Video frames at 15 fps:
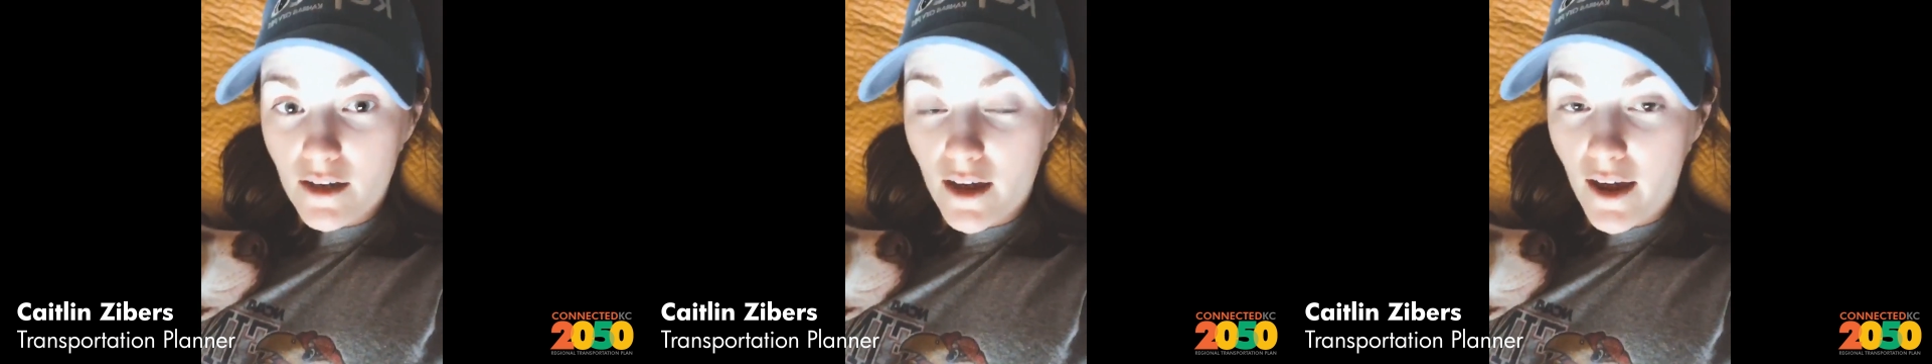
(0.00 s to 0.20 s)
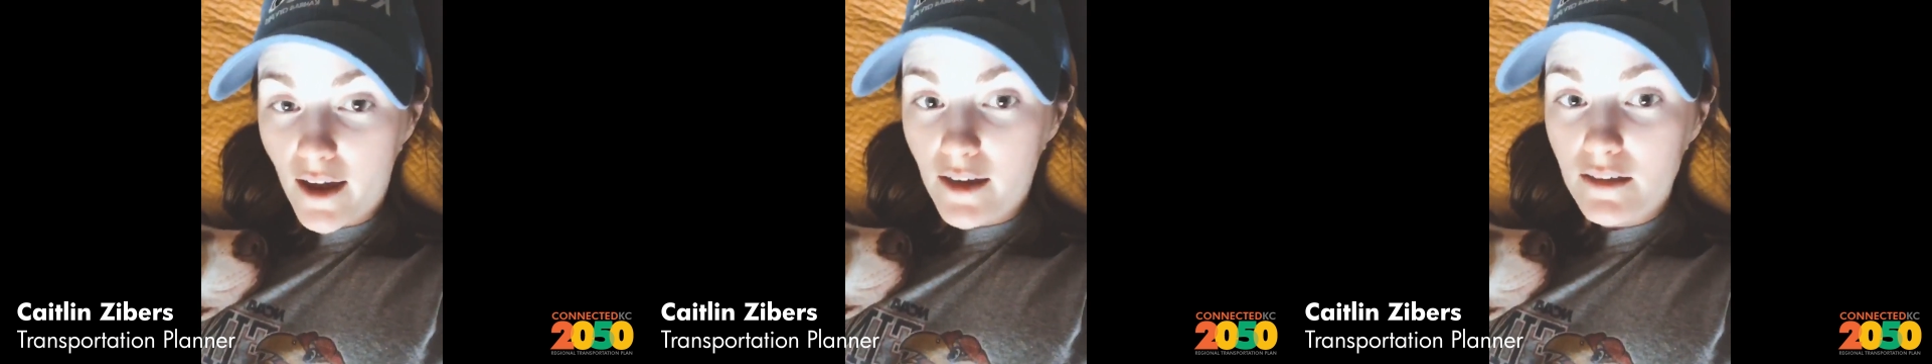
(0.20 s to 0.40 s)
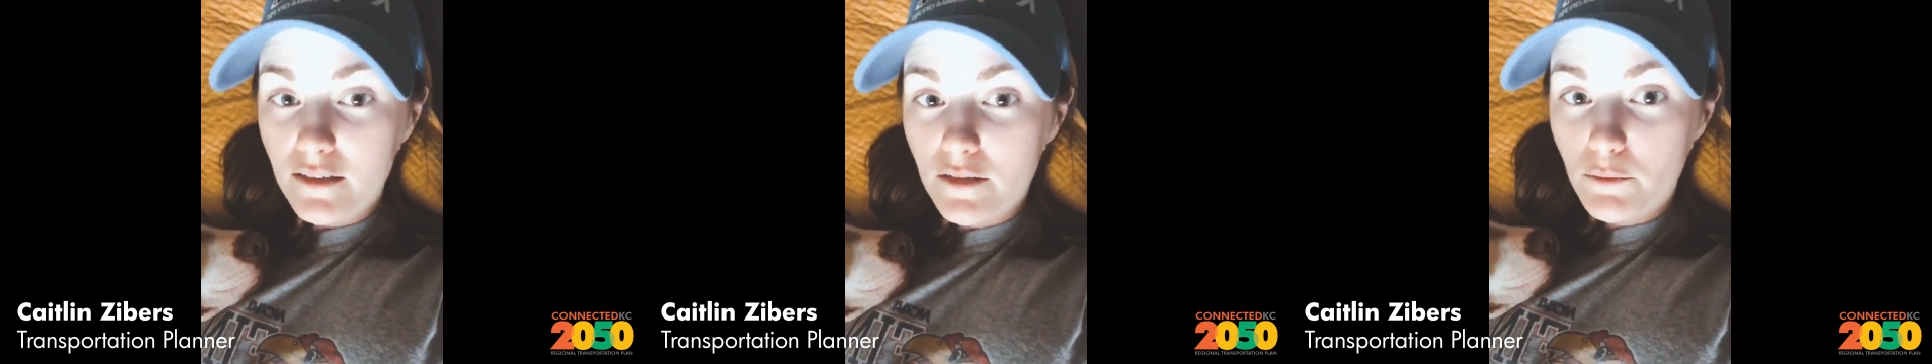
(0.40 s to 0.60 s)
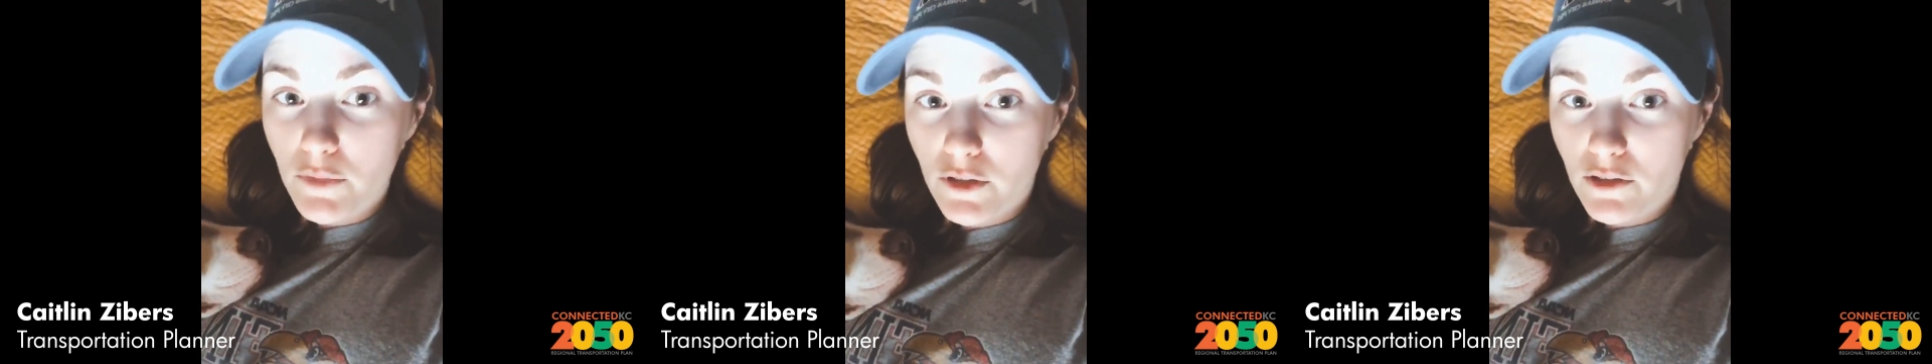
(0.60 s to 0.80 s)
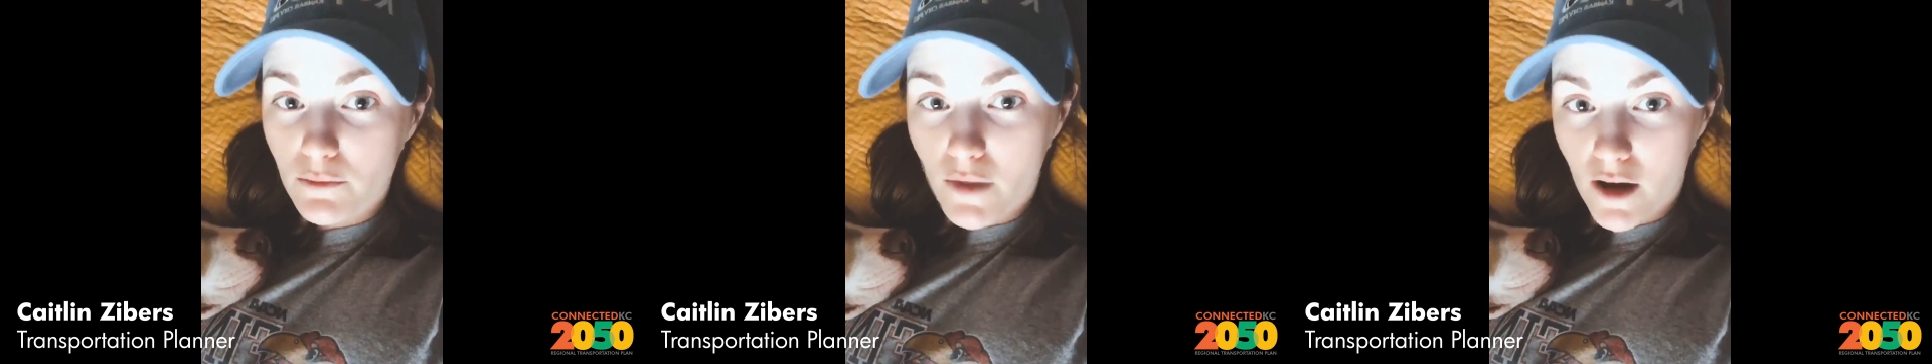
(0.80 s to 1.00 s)
and
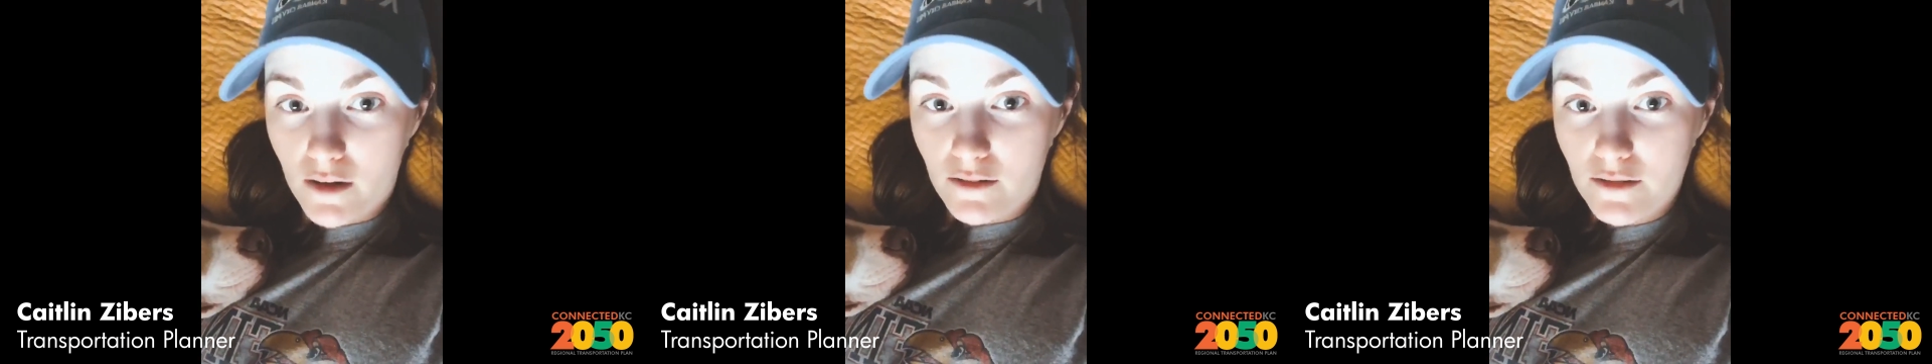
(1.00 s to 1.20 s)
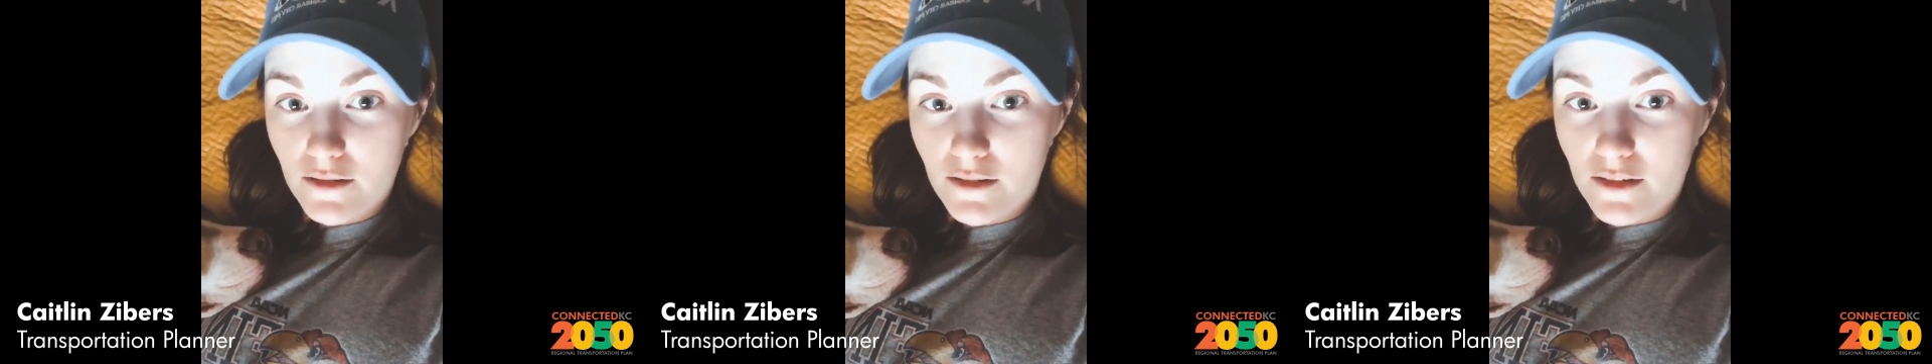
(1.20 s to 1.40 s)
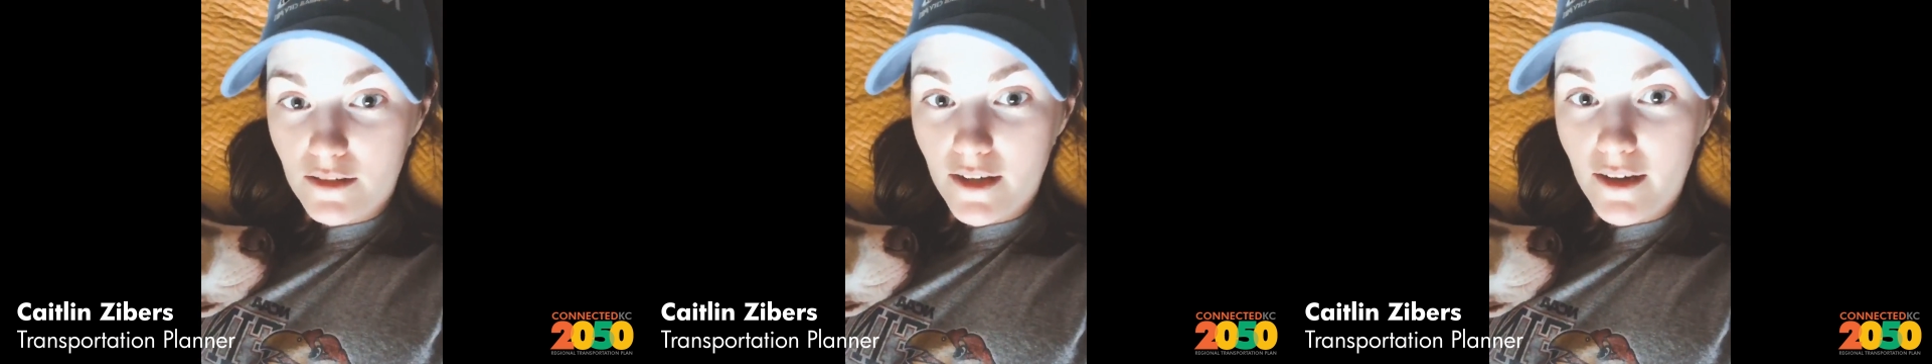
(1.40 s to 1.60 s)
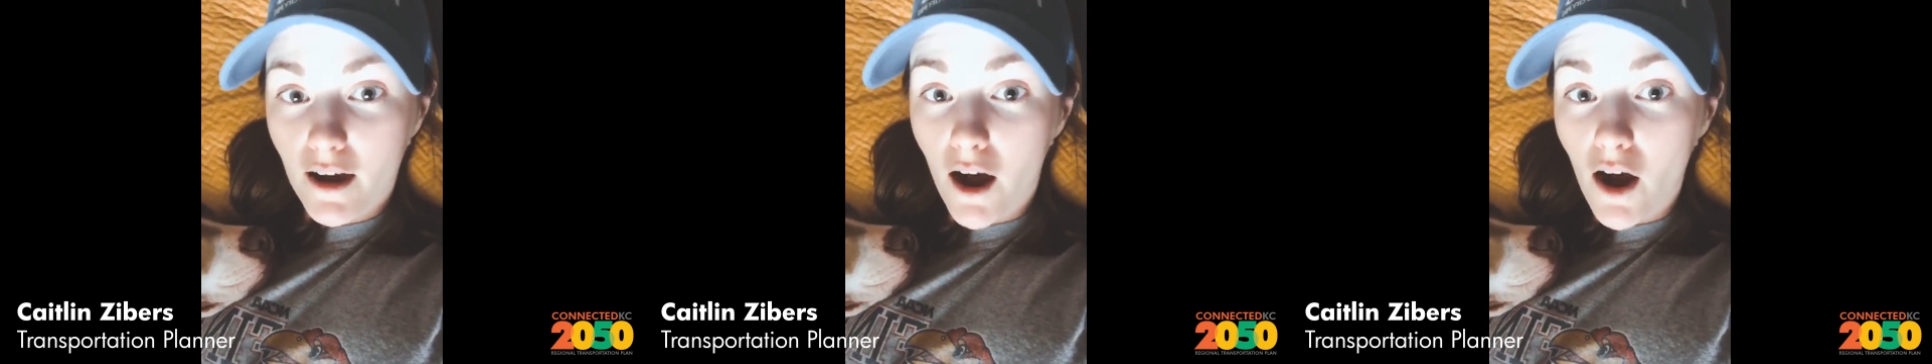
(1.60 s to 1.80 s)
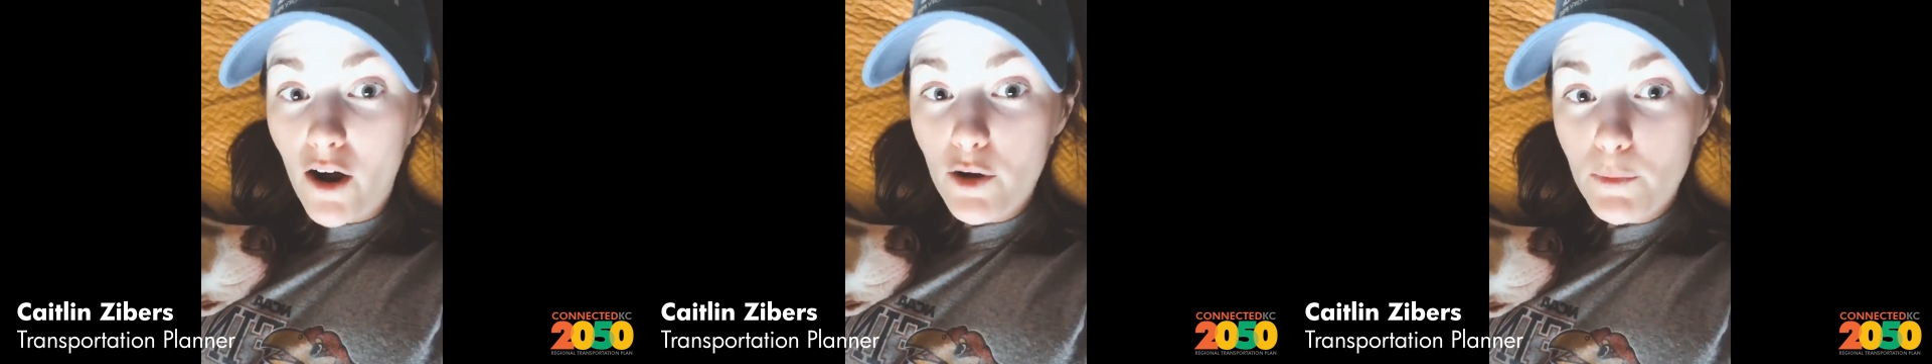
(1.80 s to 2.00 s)
computer models to take
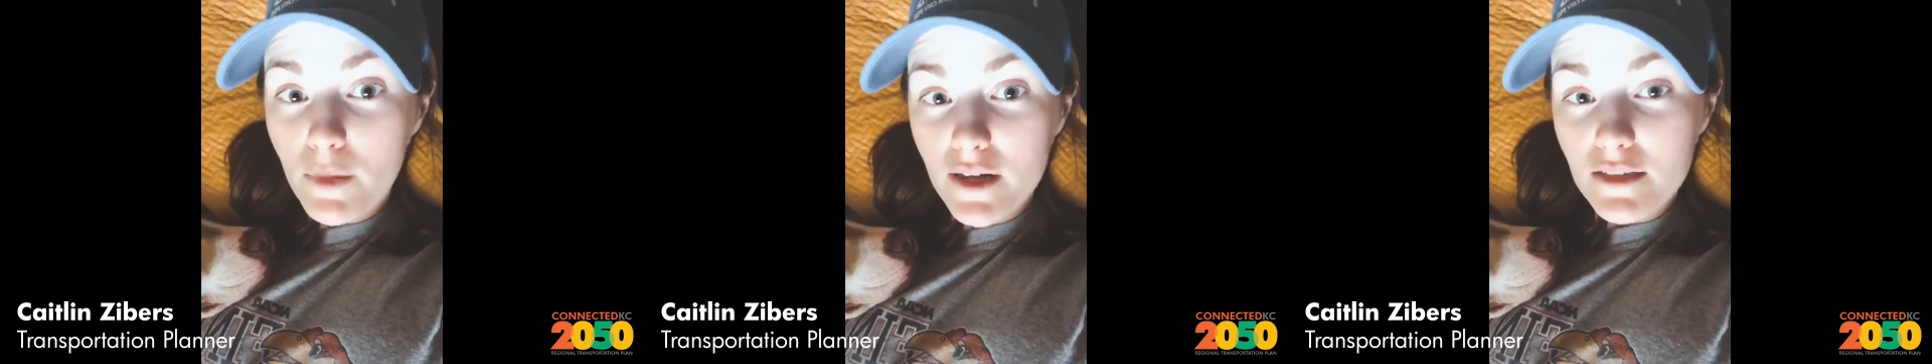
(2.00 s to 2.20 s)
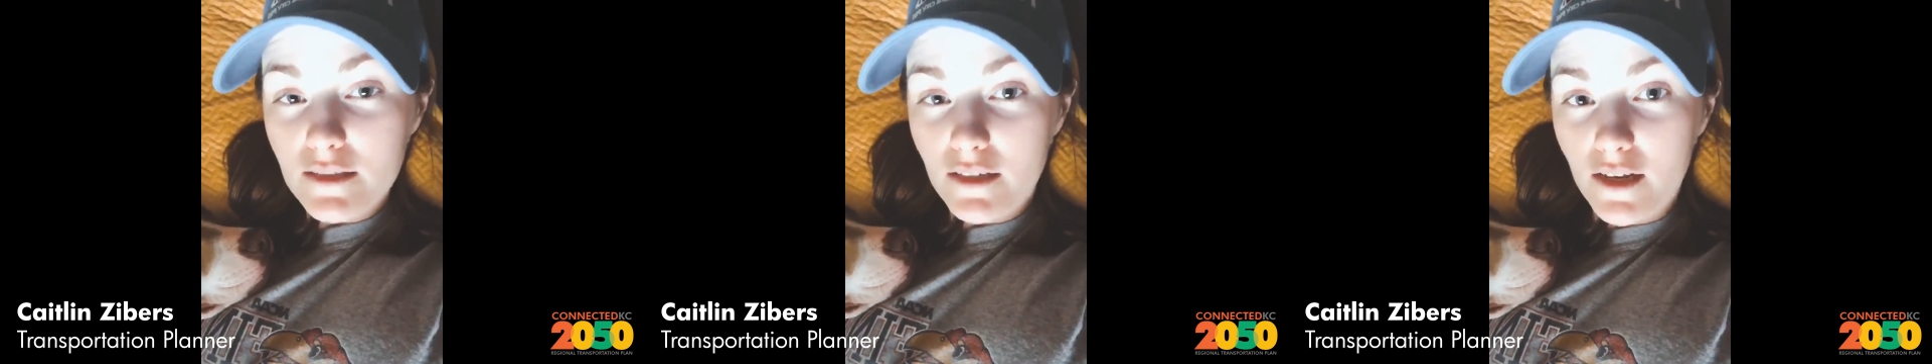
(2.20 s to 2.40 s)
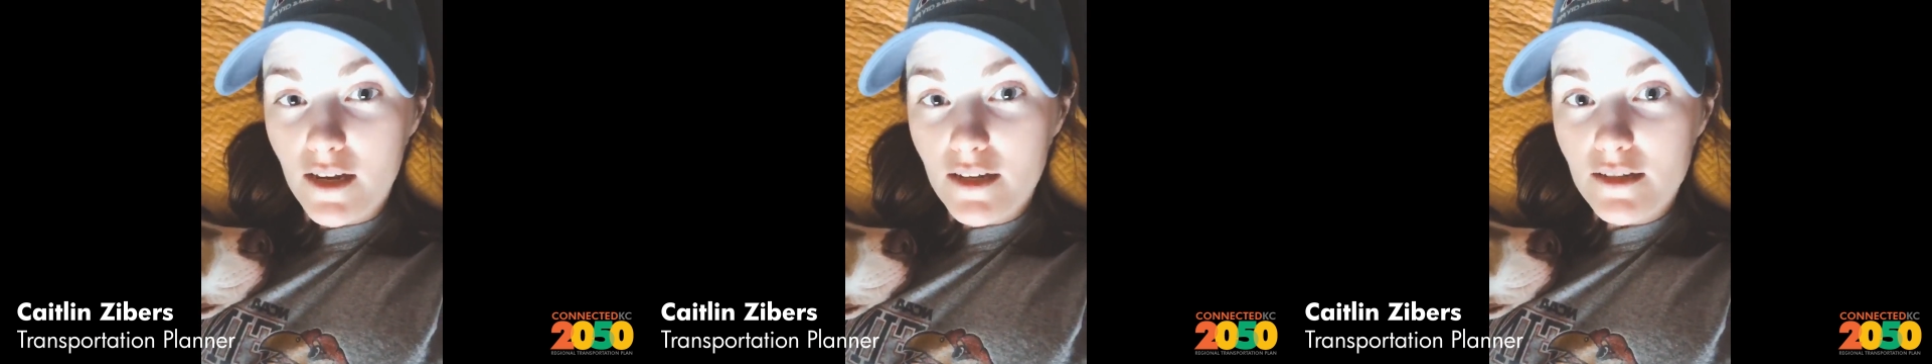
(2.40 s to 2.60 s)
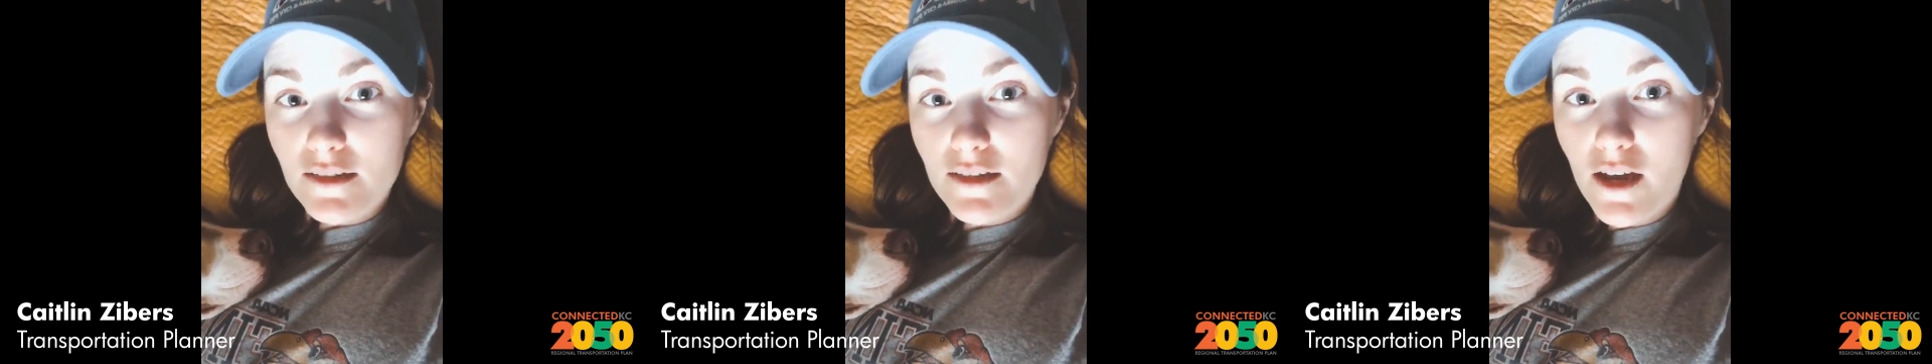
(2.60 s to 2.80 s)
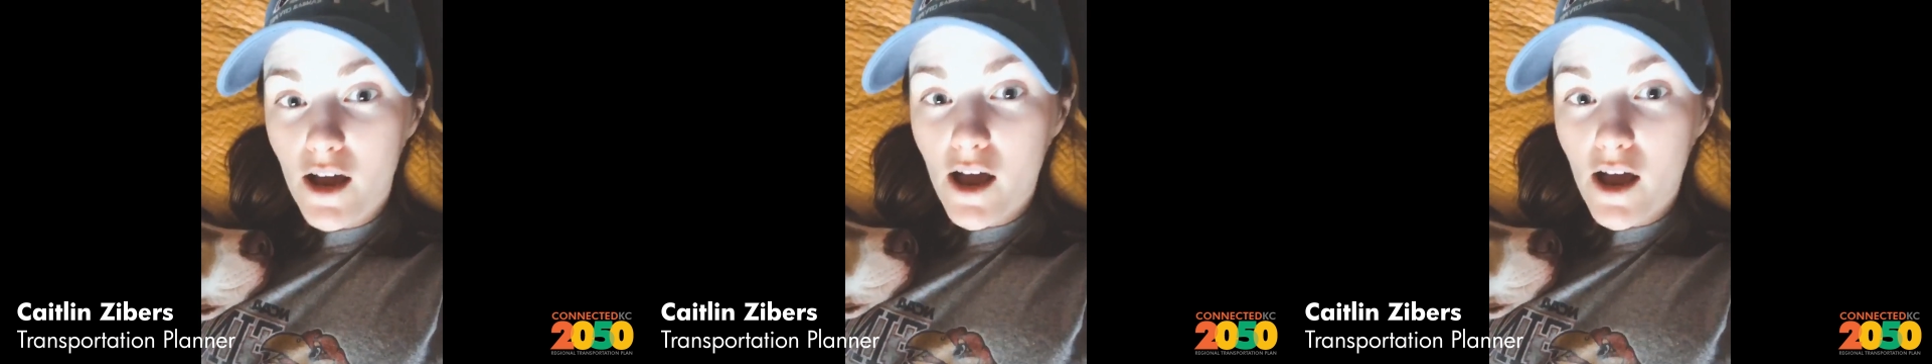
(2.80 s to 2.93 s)
our best guess